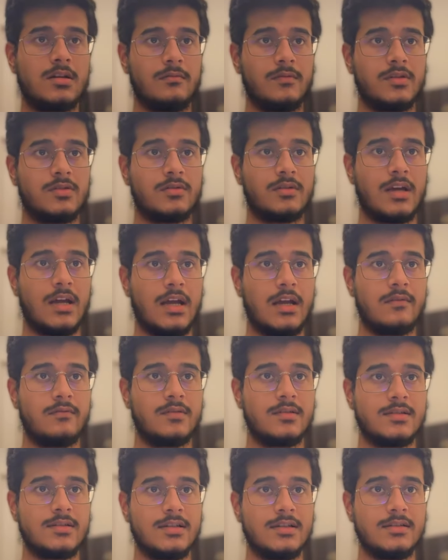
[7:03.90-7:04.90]
we should have the
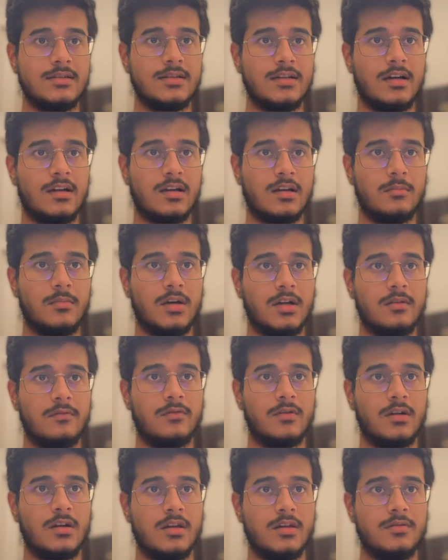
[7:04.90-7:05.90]
CCR command
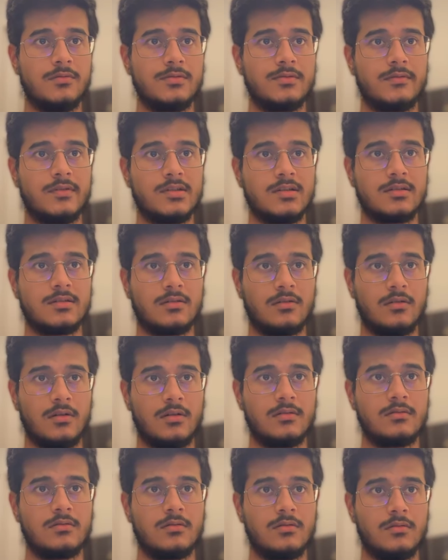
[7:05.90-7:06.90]
for our use, which is Claude
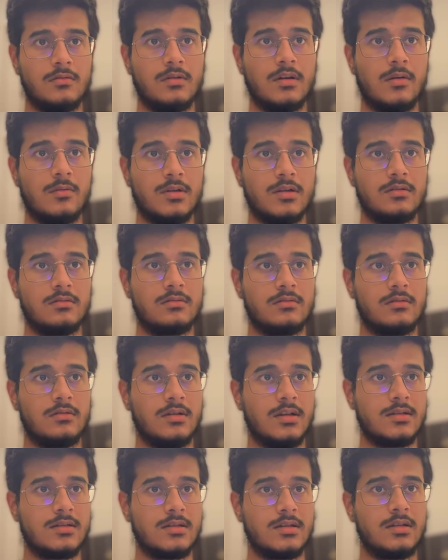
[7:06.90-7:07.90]
Code Router.
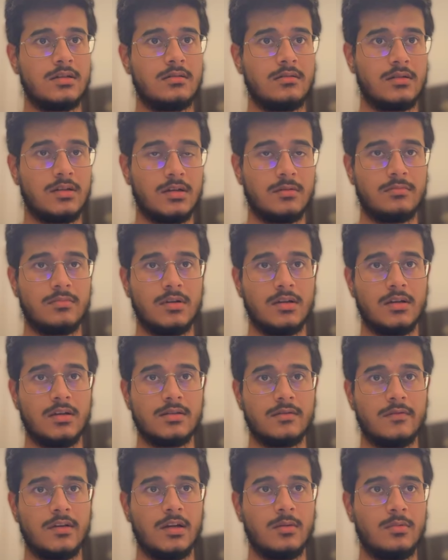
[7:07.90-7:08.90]
Let's see. Yep, it is
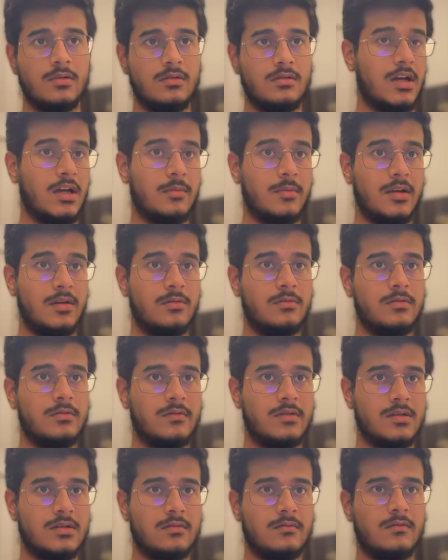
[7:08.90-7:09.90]
available. And my node
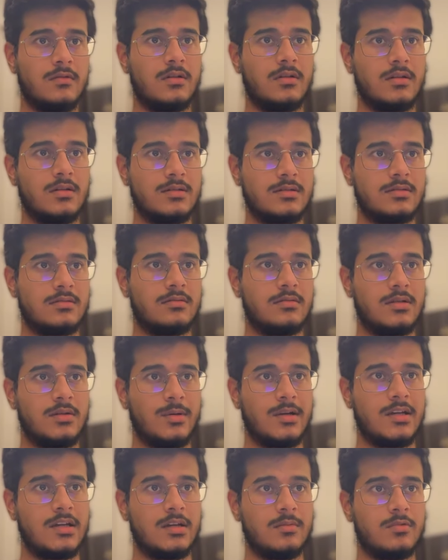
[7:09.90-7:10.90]
version was
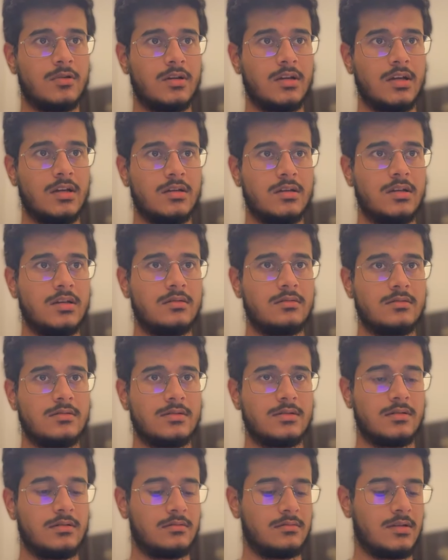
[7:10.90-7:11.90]
20.19,
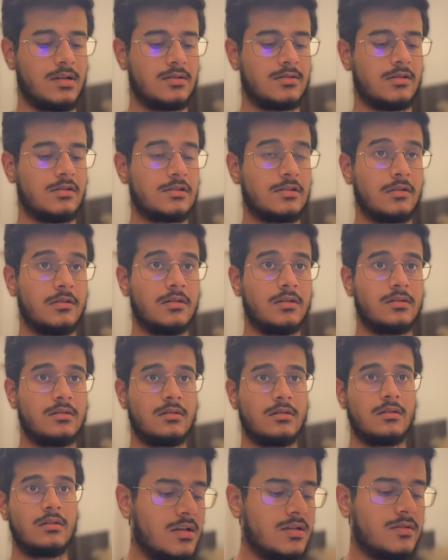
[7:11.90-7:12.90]
so that's also good.
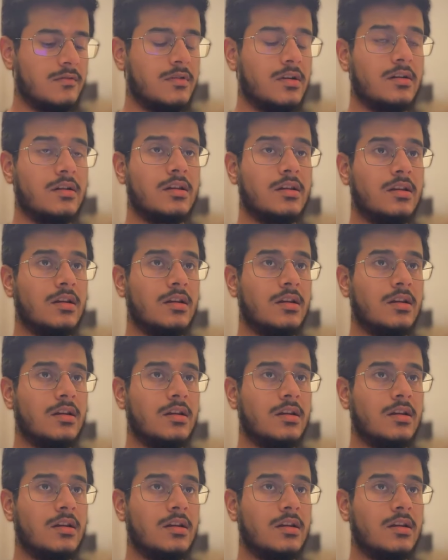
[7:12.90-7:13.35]
So we are in